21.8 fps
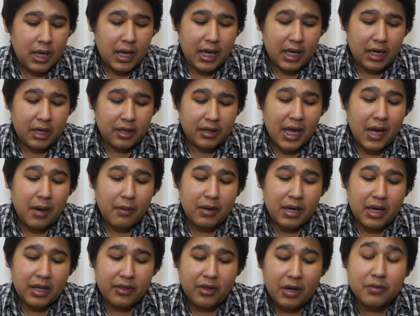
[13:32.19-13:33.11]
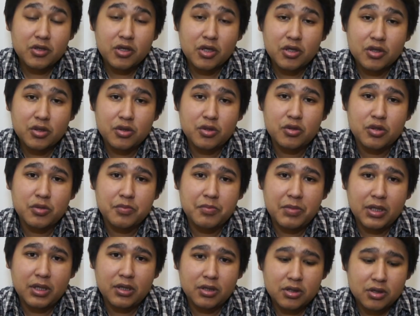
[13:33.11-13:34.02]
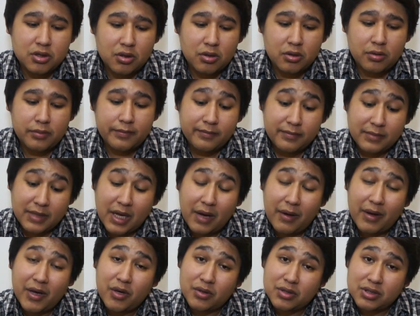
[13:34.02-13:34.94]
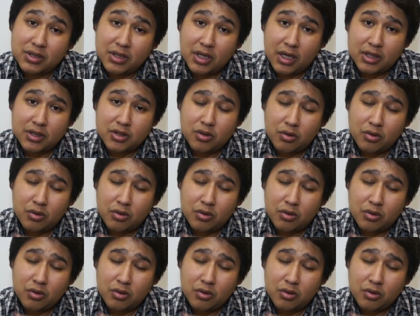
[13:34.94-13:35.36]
And on that one, I thought it was also two speakers, so now I know it's not.